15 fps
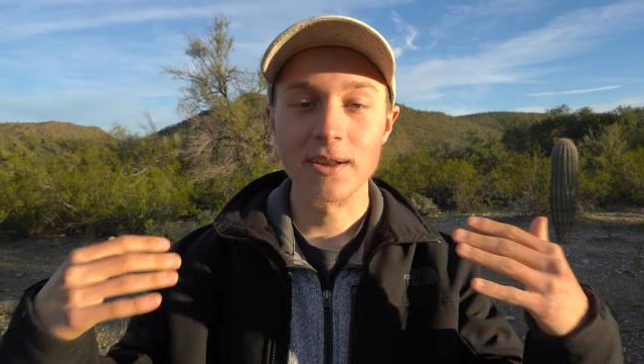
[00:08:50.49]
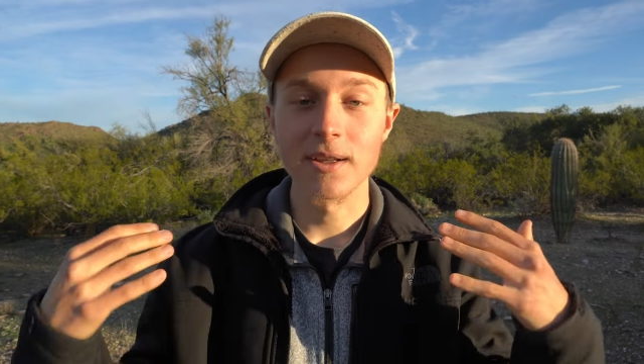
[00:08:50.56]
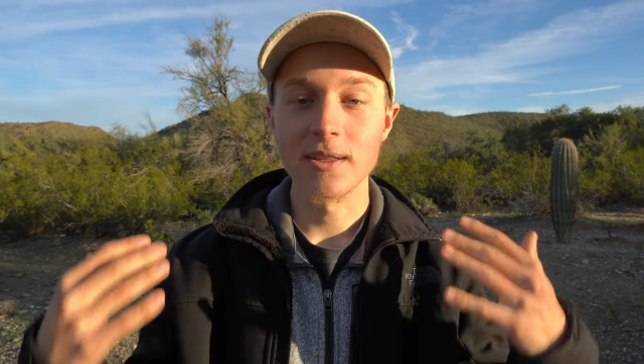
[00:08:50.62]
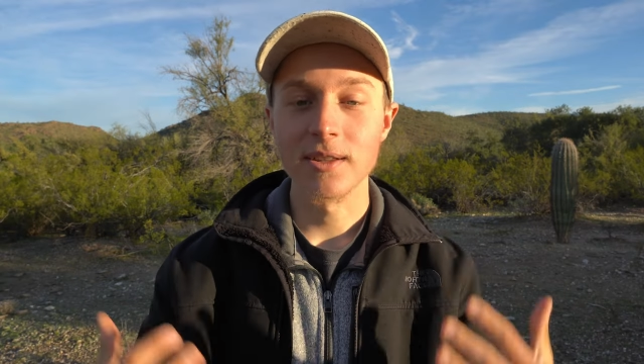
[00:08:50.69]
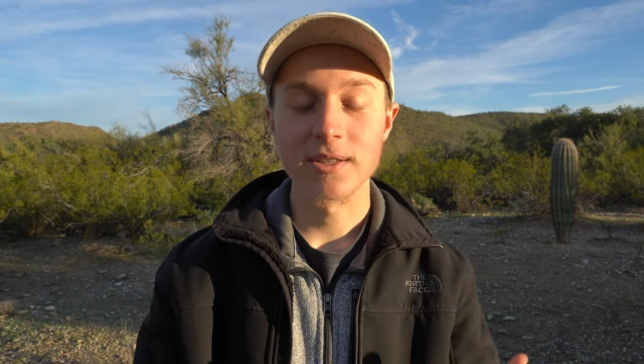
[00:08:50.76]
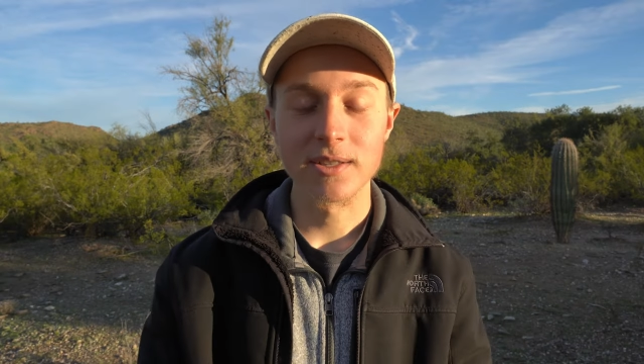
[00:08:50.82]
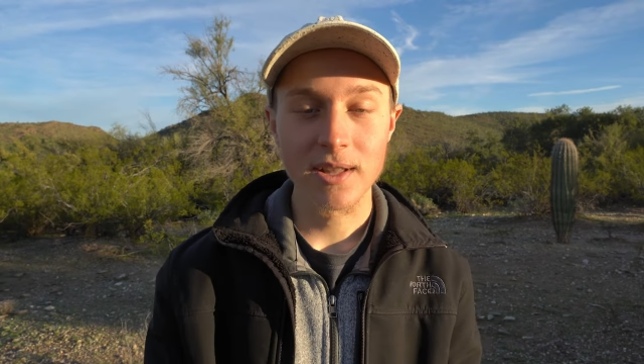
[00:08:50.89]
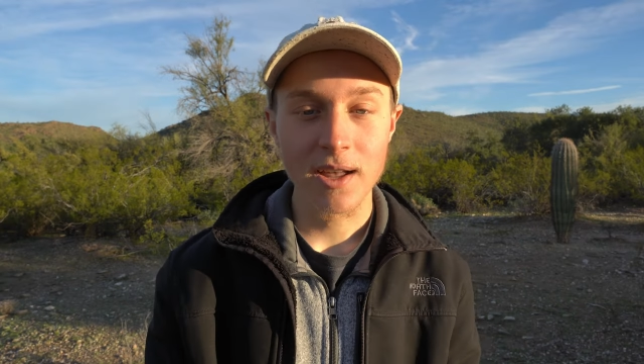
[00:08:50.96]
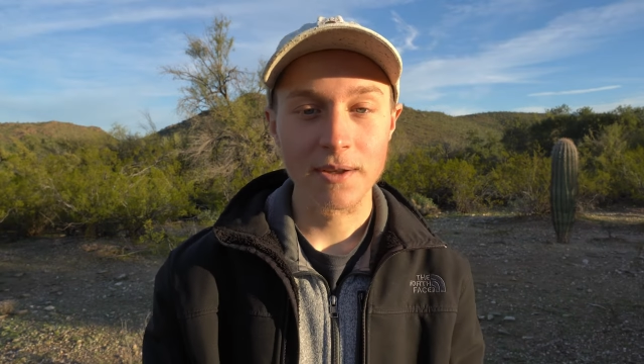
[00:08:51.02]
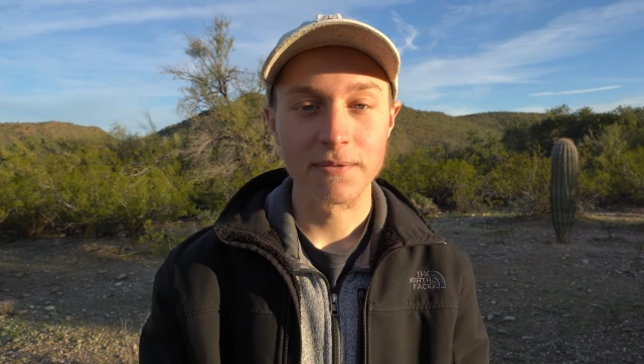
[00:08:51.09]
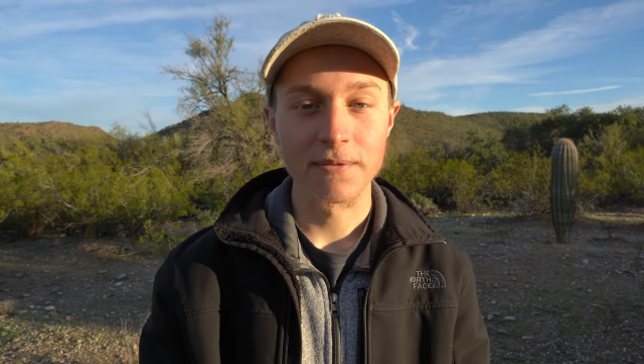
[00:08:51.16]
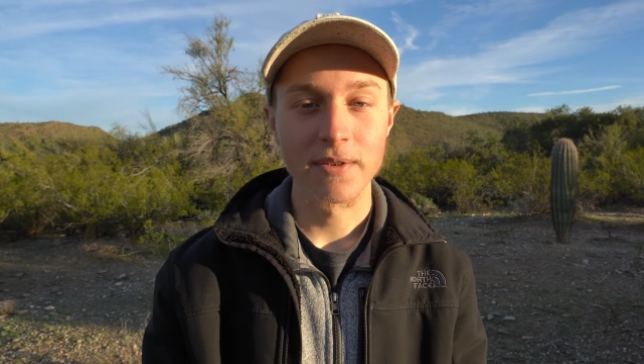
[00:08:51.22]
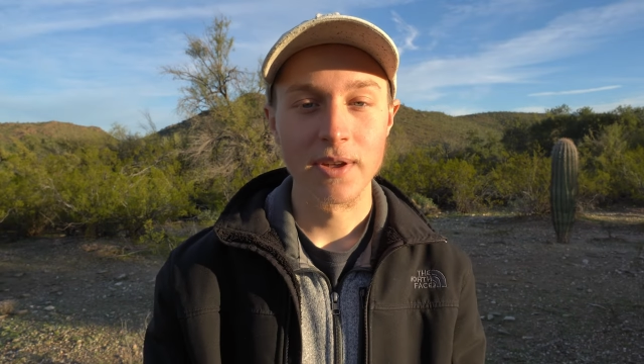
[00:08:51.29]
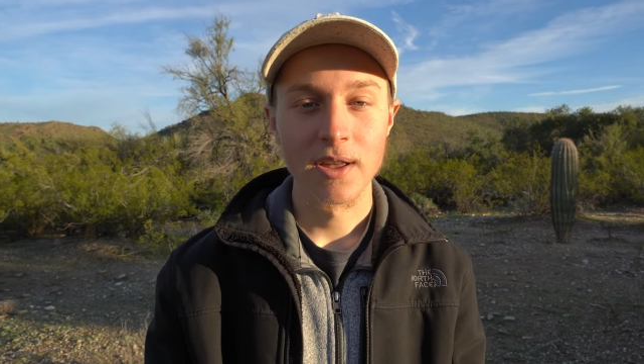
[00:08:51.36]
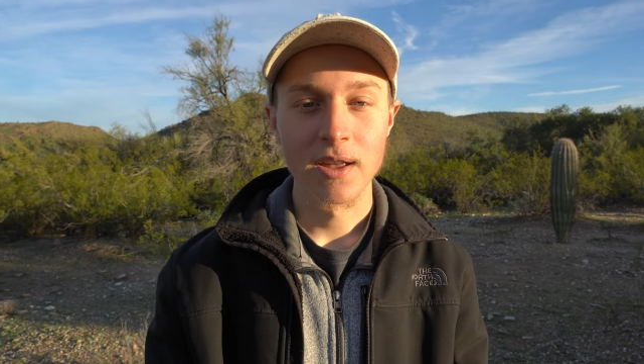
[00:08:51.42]
in this
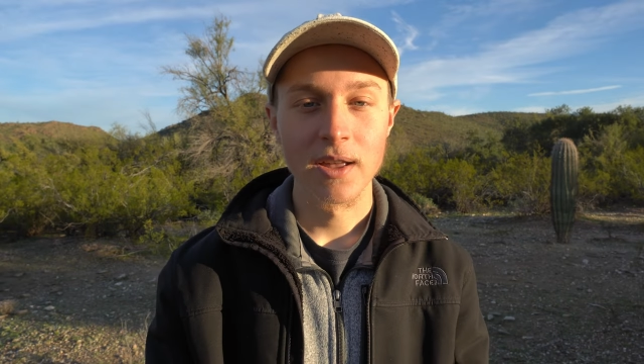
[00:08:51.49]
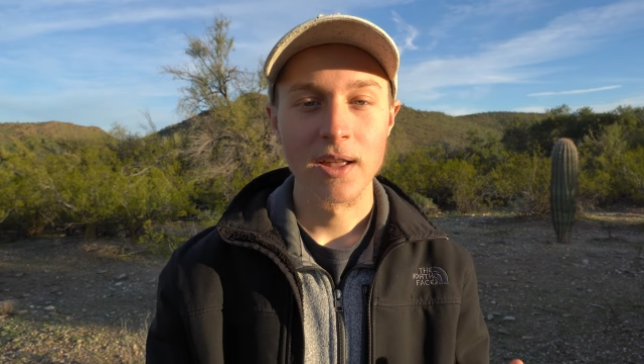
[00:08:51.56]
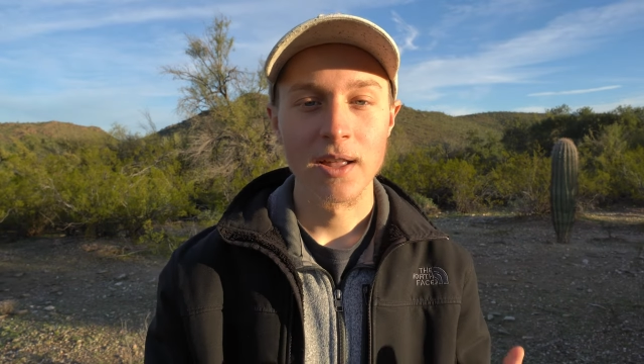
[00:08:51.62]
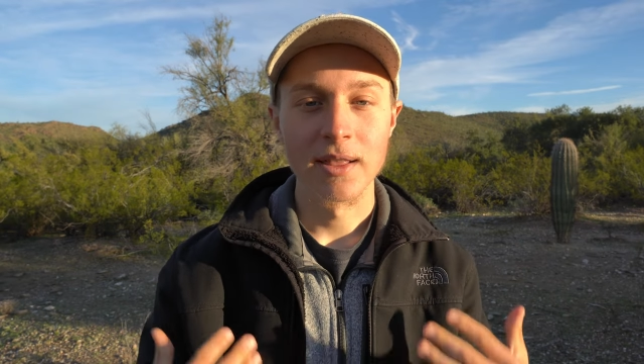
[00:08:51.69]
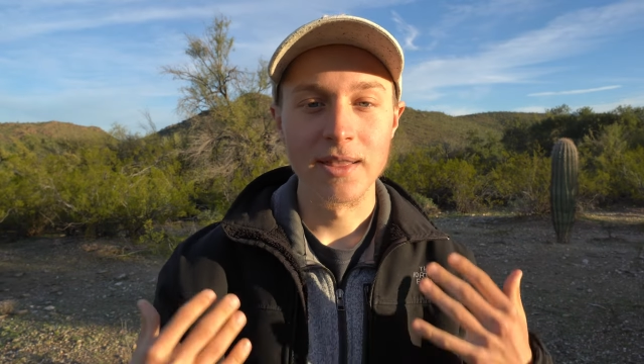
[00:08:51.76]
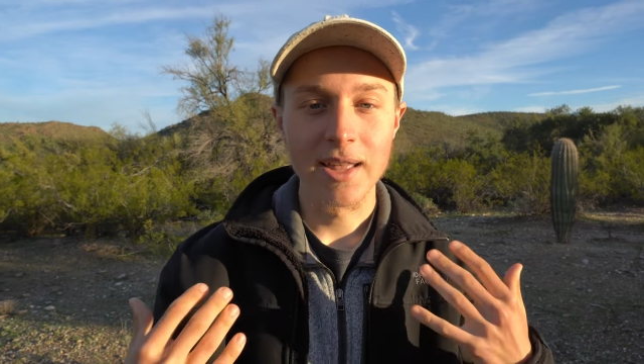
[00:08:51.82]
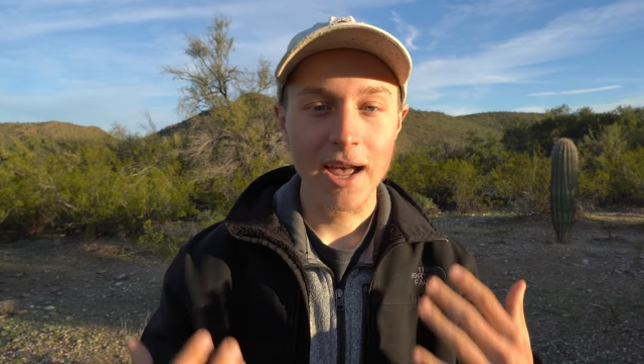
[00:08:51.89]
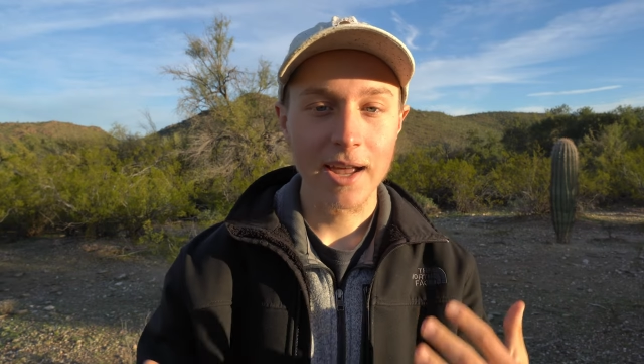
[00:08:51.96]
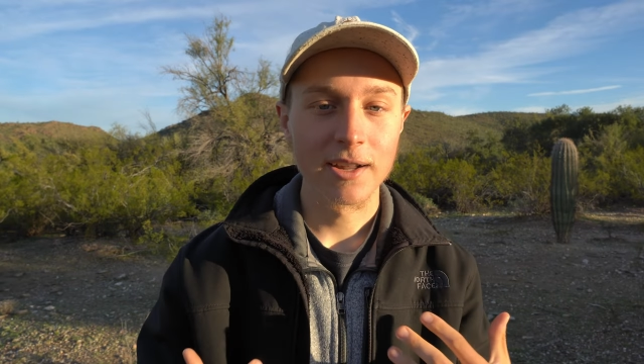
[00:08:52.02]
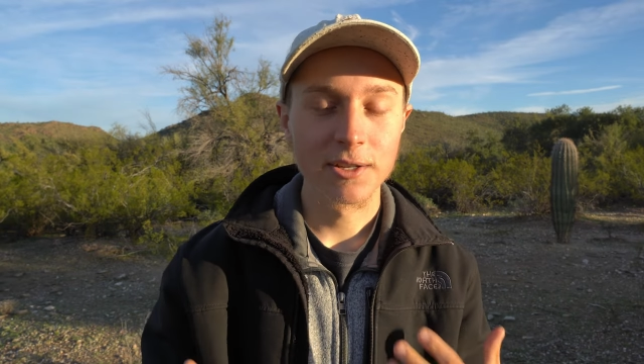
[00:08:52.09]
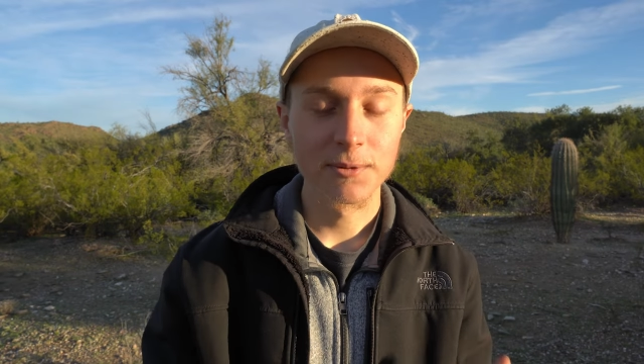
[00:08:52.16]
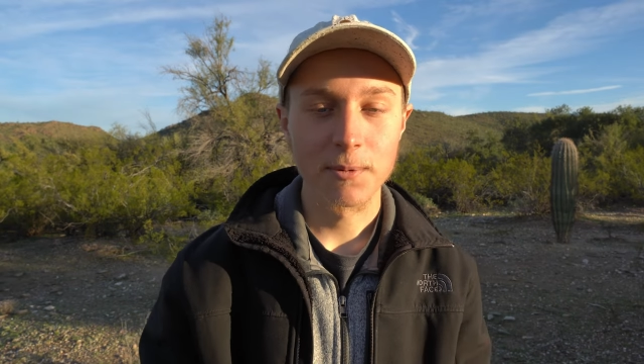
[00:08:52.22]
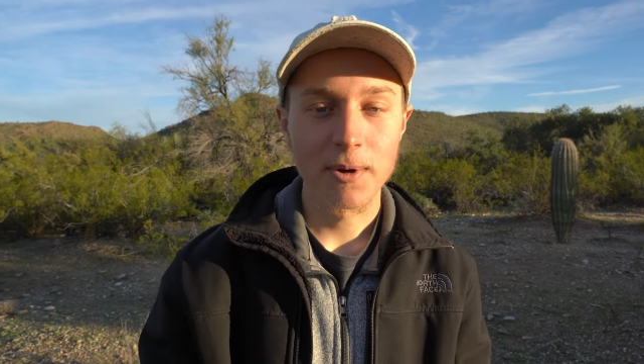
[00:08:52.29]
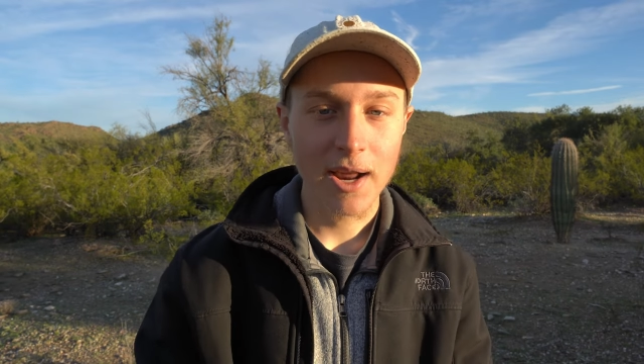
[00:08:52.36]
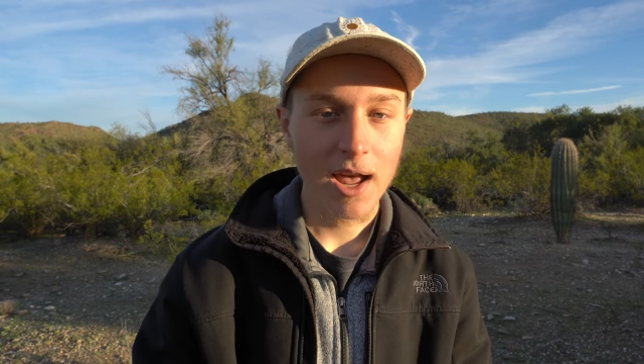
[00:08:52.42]
life. That
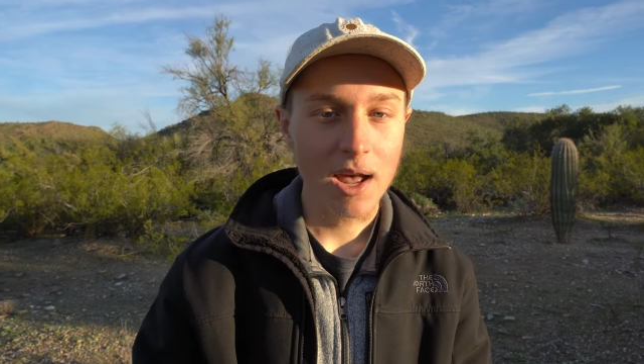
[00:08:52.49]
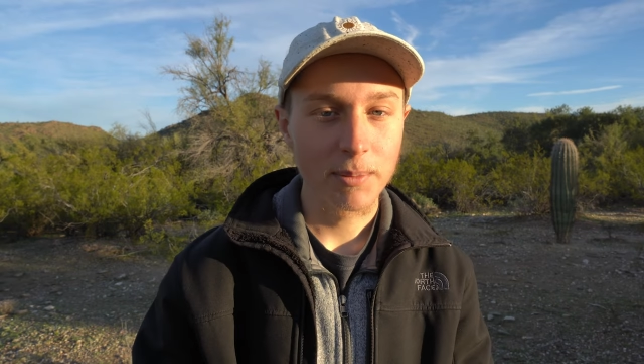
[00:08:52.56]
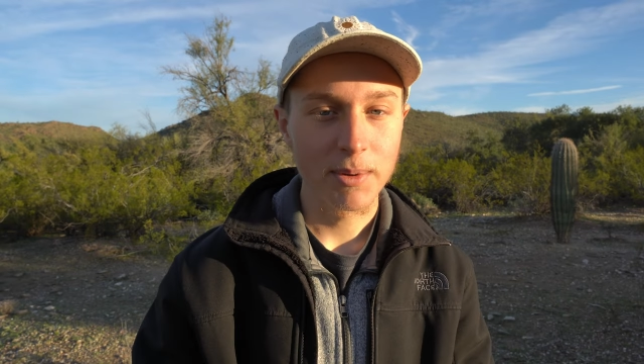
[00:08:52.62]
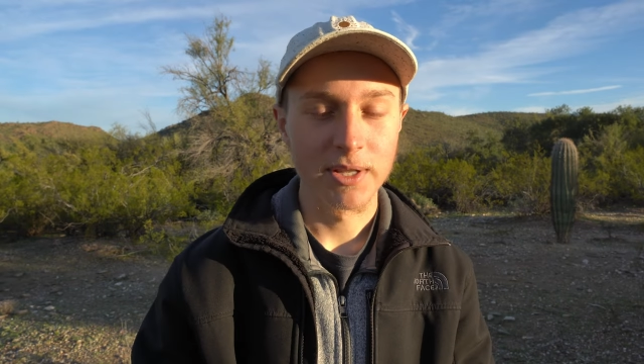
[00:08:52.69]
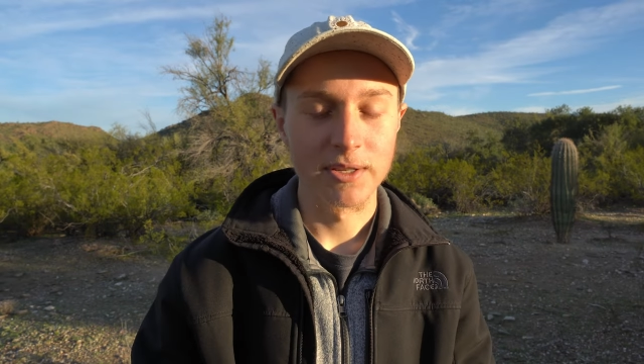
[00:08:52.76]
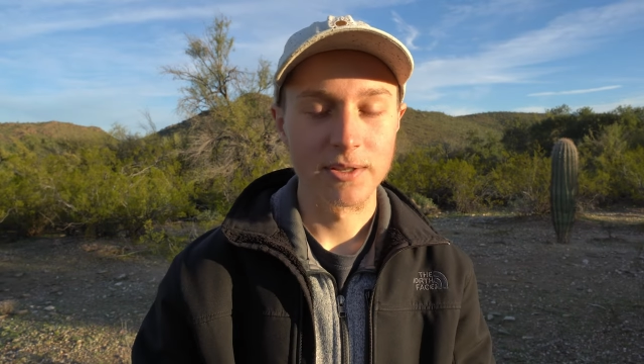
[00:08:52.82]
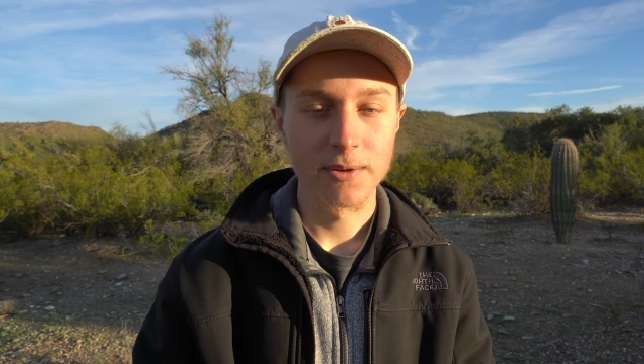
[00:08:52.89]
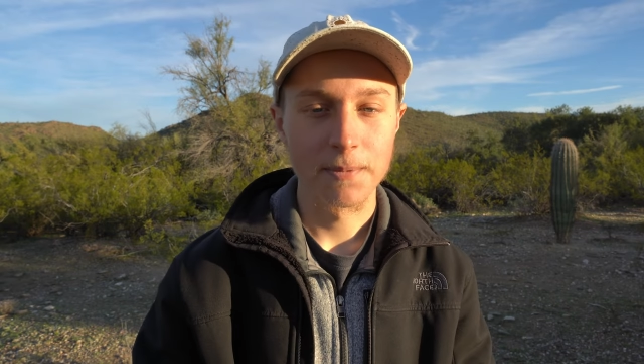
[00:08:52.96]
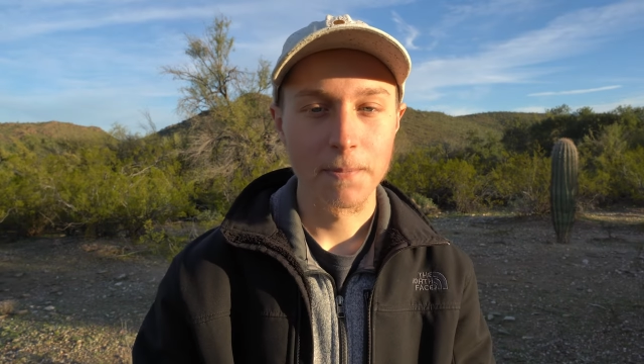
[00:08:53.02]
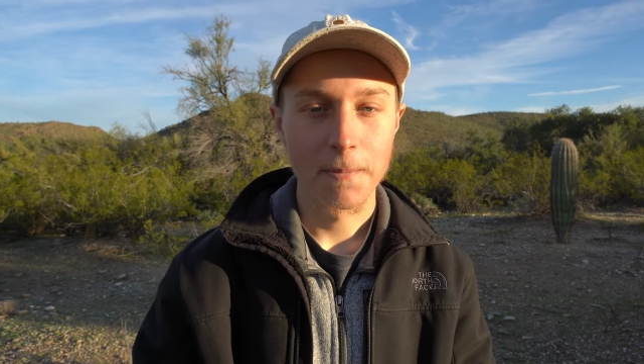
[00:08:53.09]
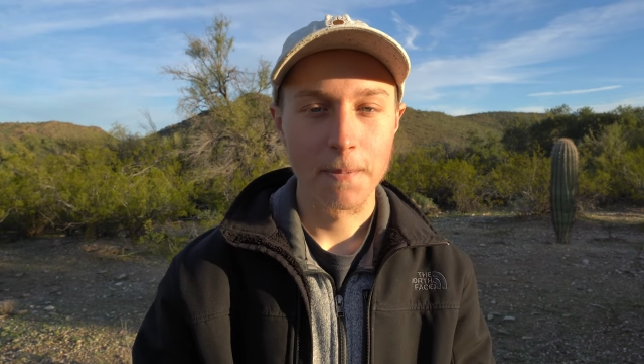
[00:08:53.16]
is what happens.